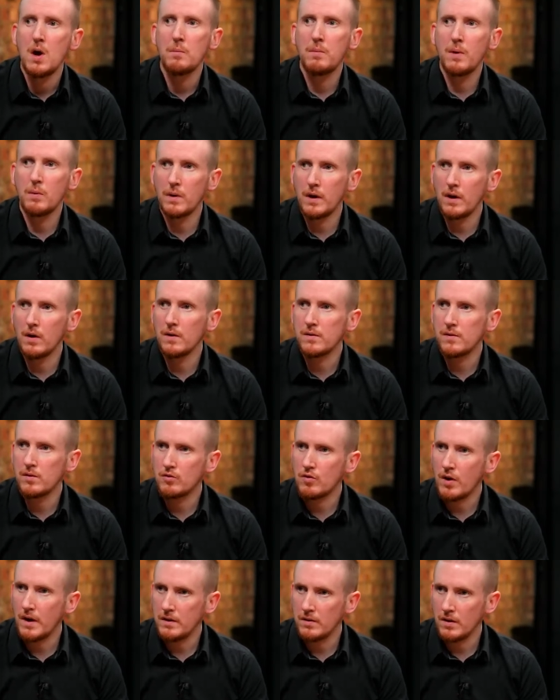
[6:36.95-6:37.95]
But we also
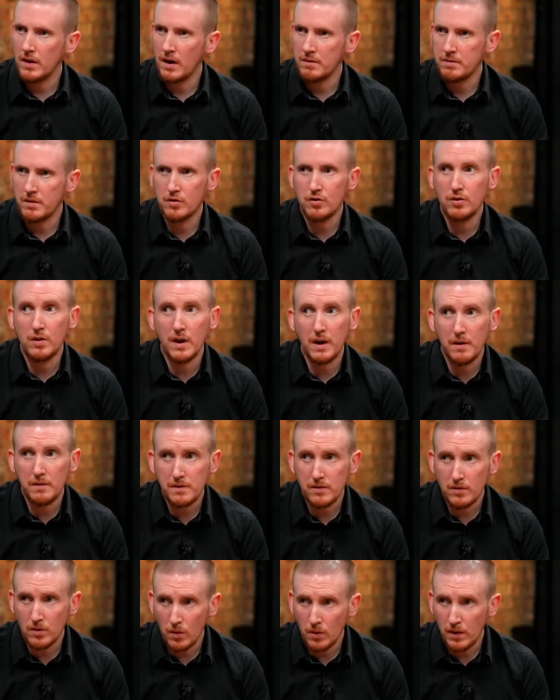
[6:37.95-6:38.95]
try to offer true life
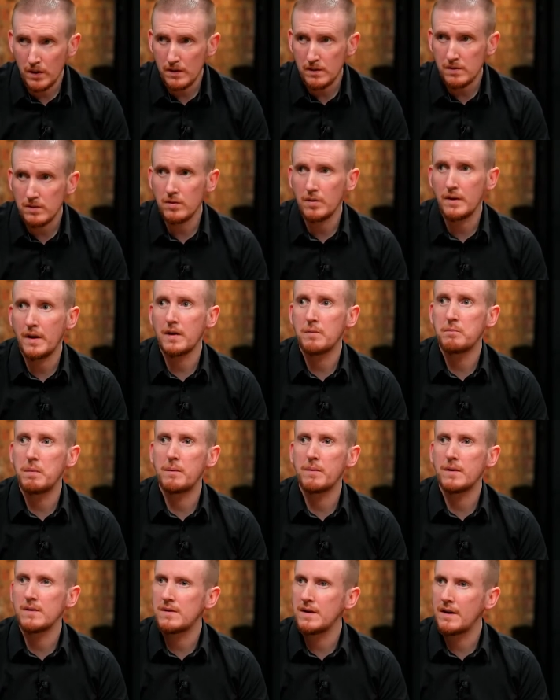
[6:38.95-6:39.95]
stories so that
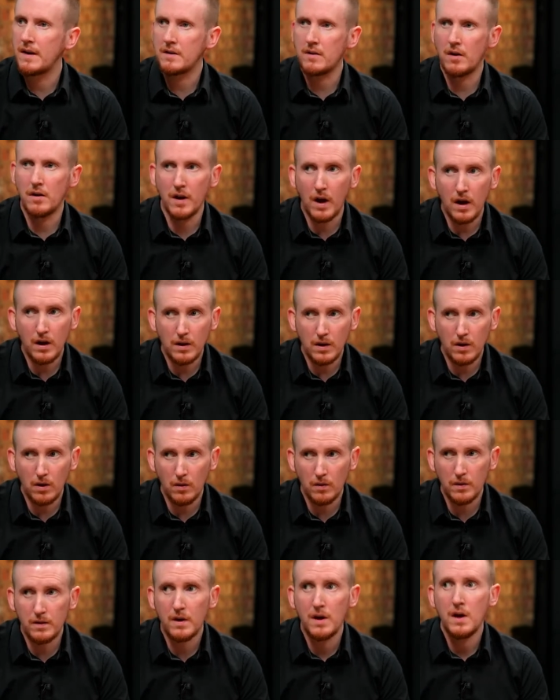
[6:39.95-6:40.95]
people can see that they're not
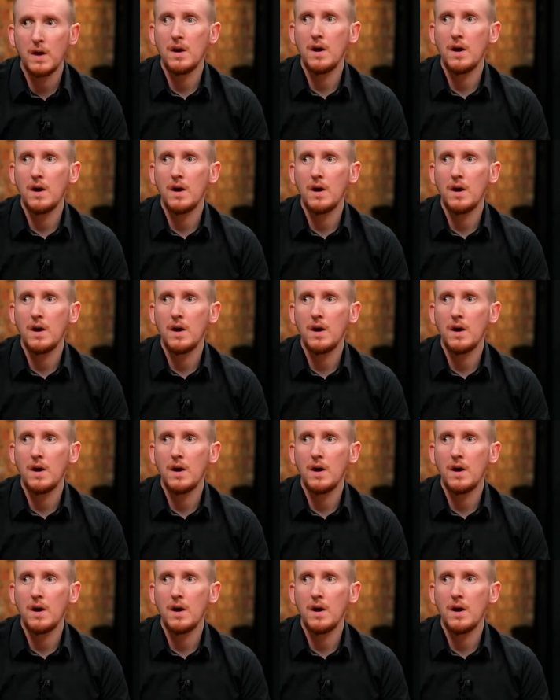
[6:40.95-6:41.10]
alone,